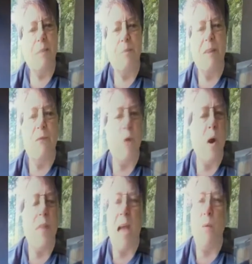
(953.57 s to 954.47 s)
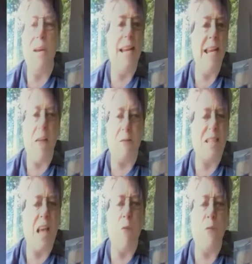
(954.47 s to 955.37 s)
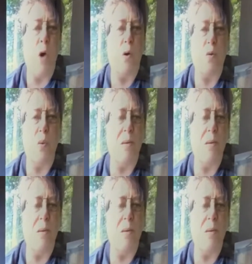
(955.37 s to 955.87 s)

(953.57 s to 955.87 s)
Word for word: Oh, before that, we didn't have cell phones.